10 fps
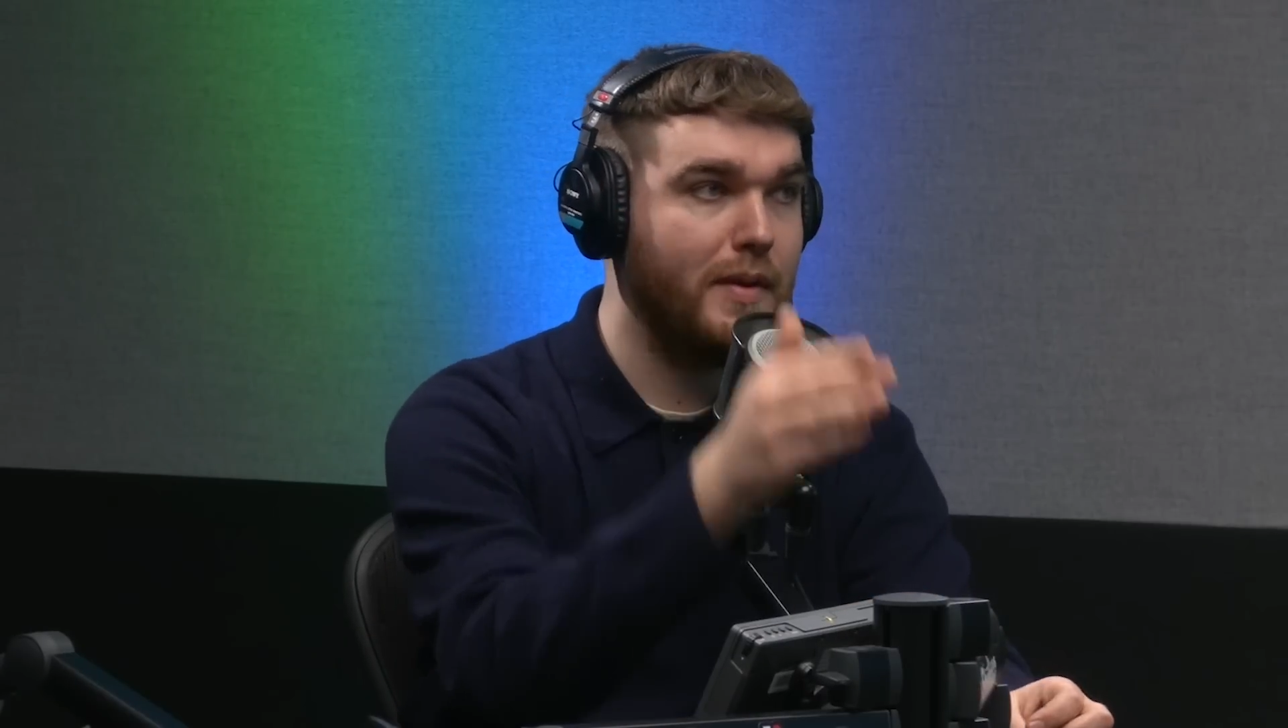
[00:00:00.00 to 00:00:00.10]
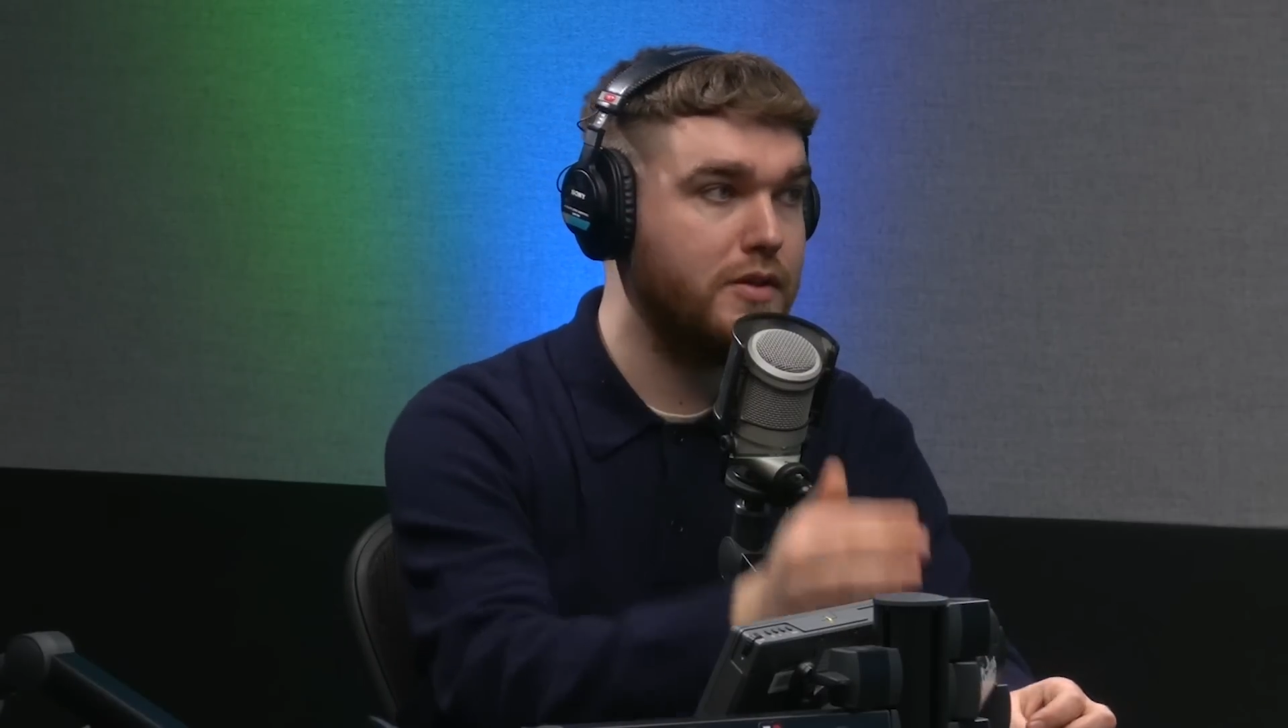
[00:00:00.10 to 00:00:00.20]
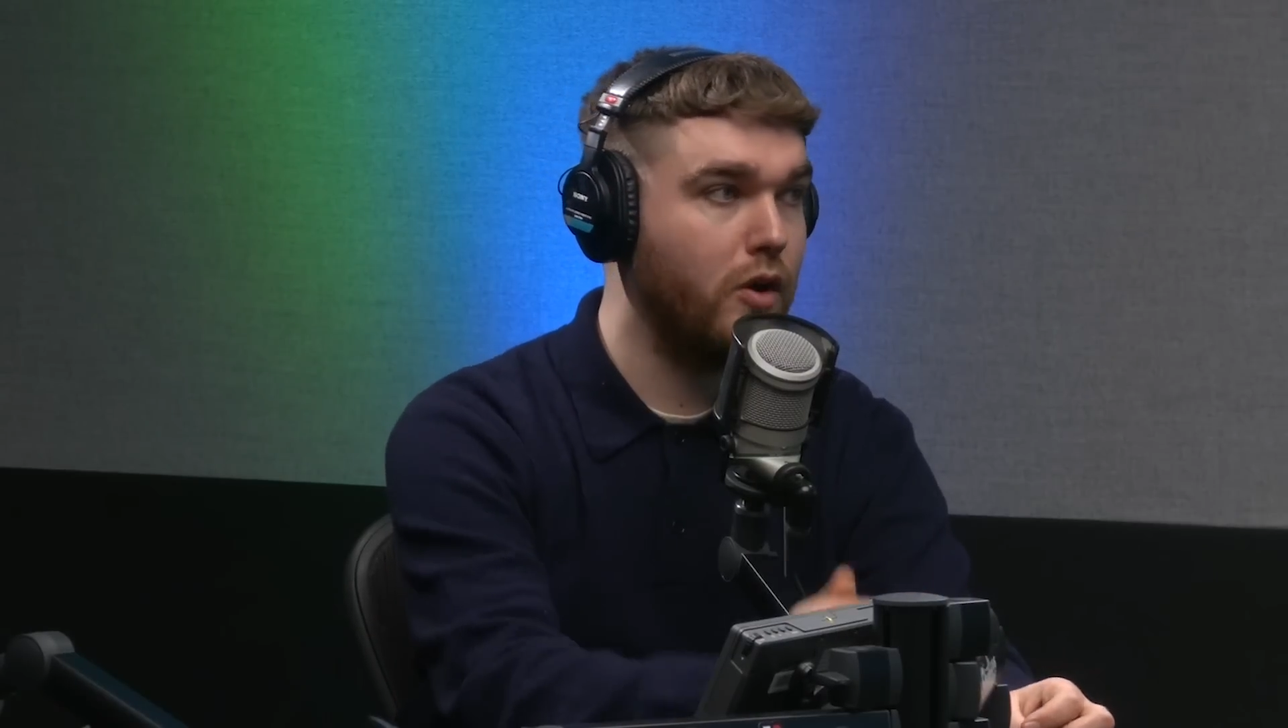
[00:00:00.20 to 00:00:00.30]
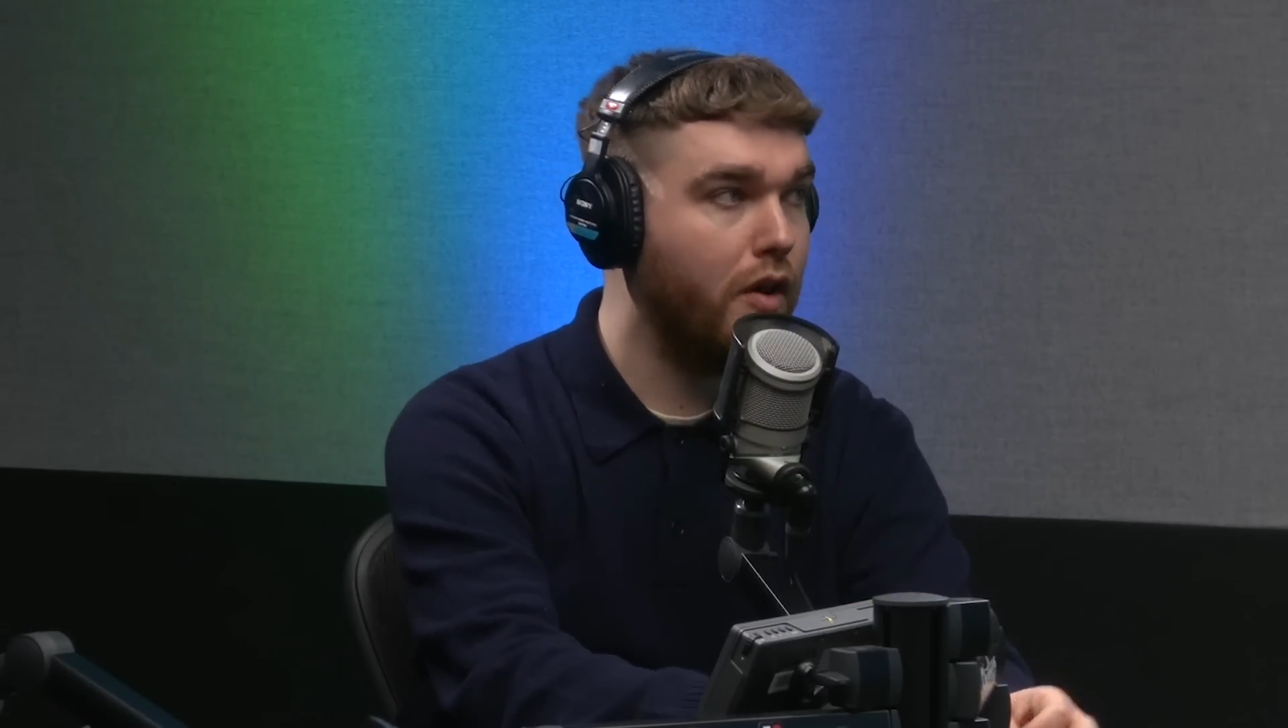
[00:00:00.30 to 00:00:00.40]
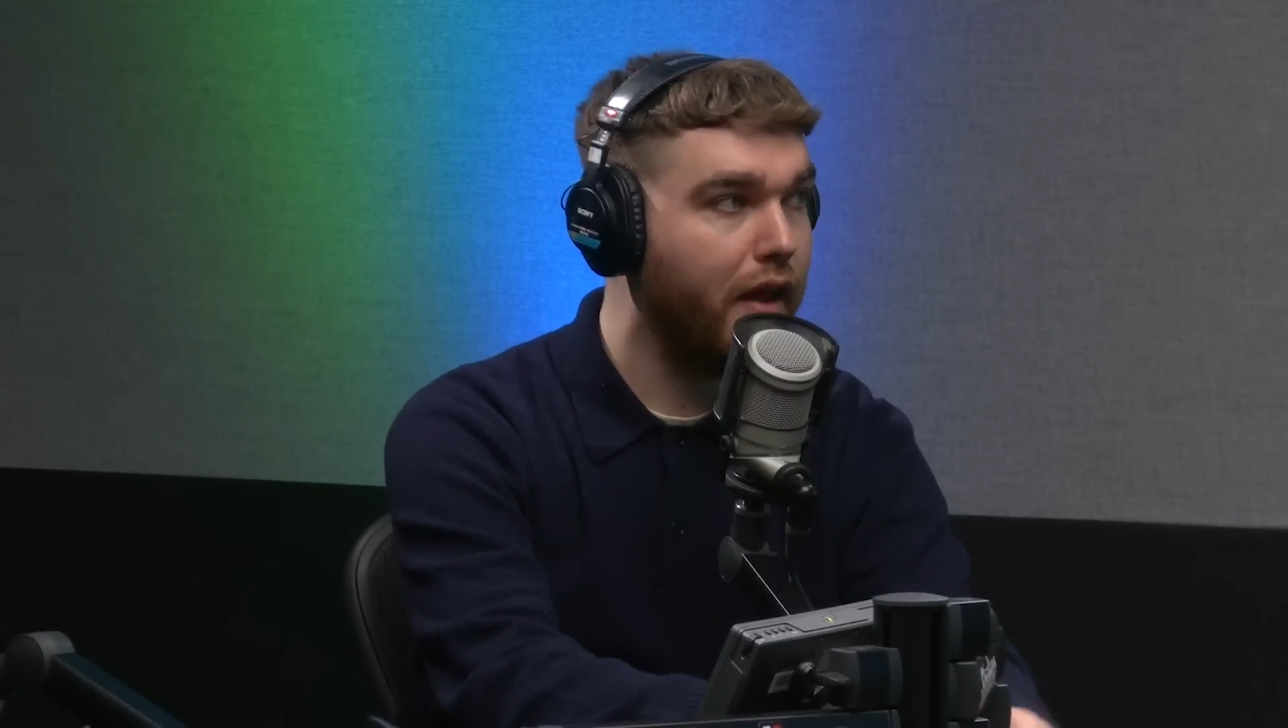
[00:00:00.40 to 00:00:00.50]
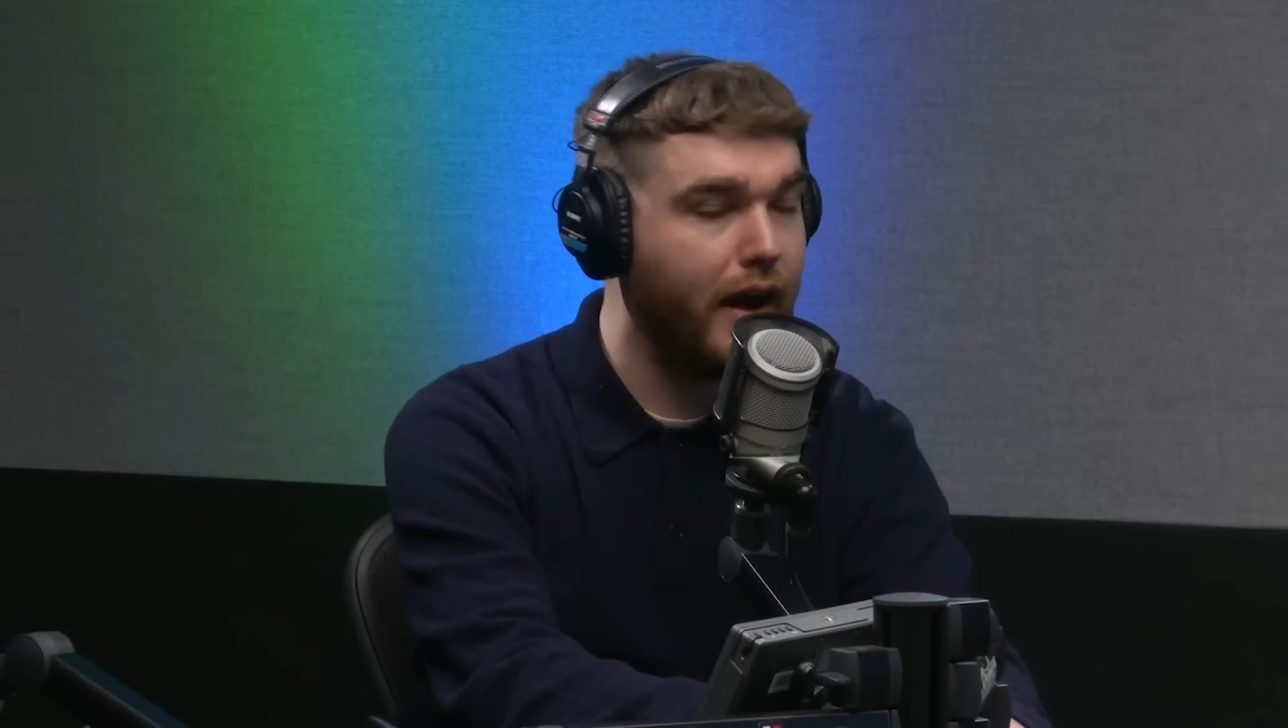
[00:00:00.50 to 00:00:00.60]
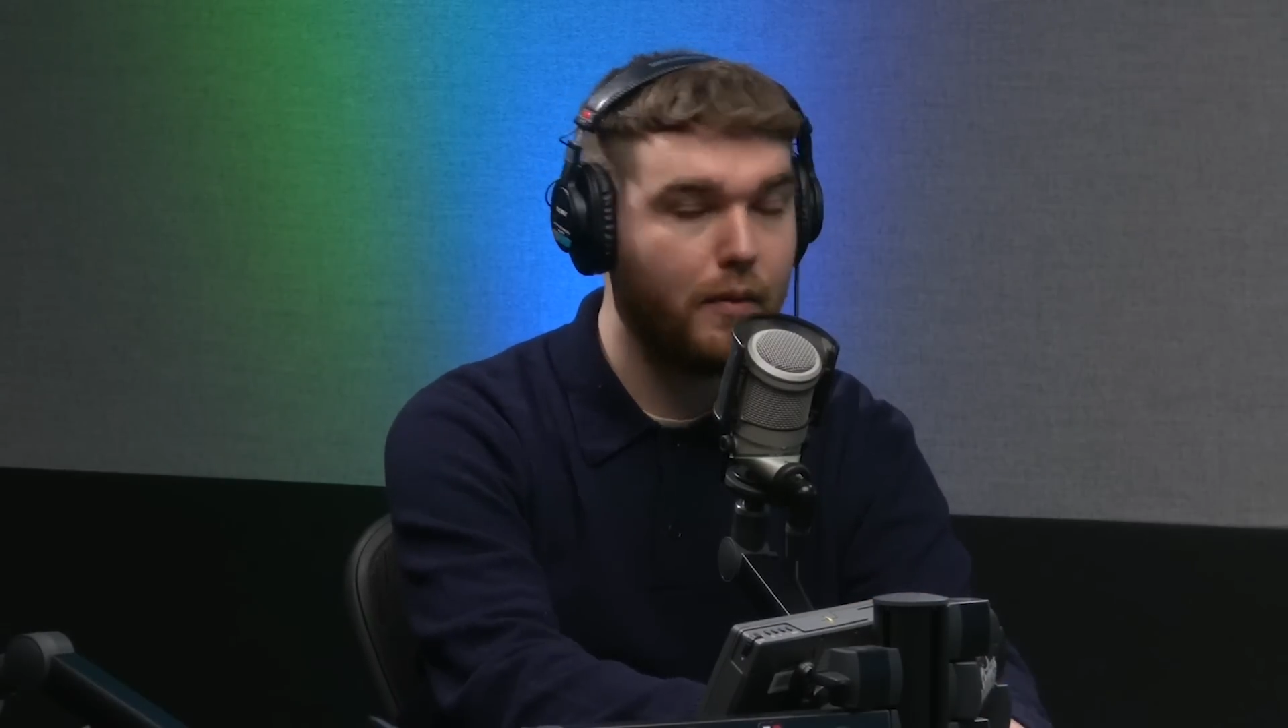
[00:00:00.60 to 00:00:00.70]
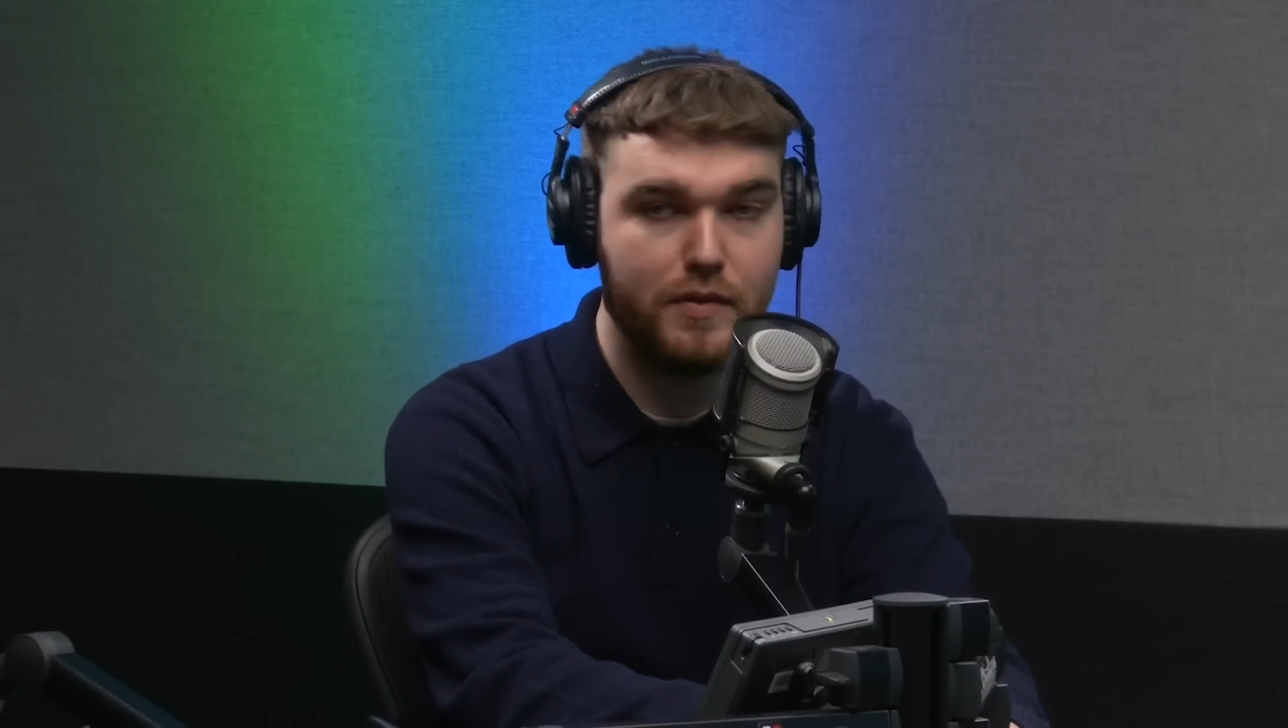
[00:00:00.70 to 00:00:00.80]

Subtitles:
He's got that.